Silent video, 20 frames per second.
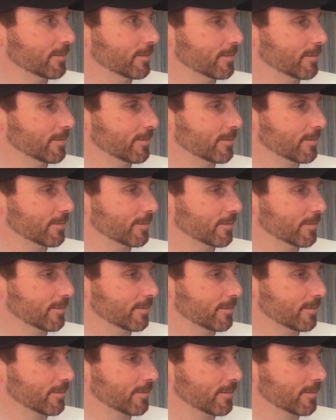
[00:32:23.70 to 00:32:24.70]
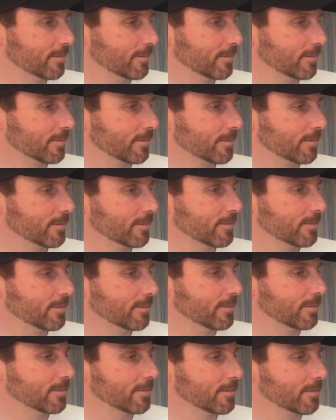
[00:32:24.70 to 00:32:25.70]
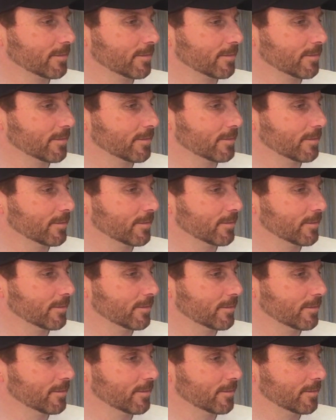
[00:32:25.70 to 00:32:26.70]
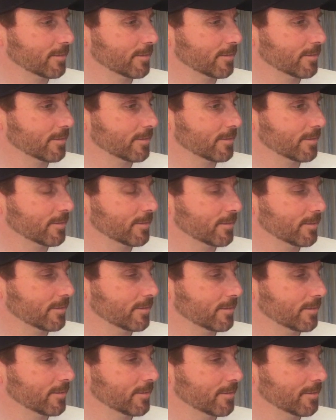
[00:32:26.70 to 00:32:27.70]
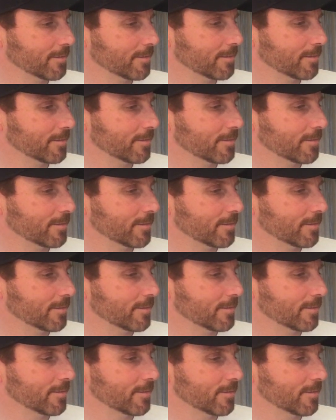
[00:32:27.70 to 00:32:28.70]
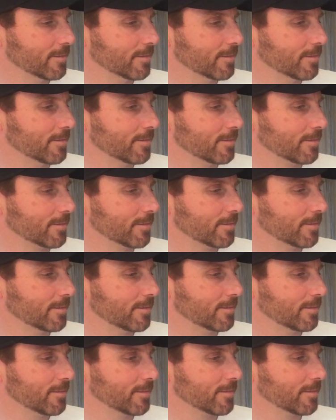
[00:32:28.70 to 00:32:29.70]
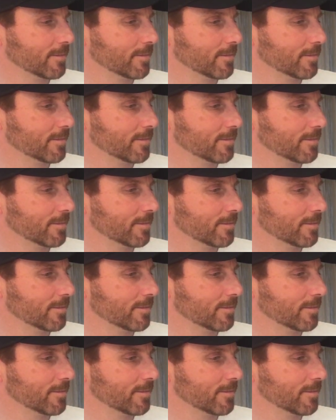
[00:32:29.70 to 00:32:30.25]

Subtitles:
No words are spoken by the person on screen.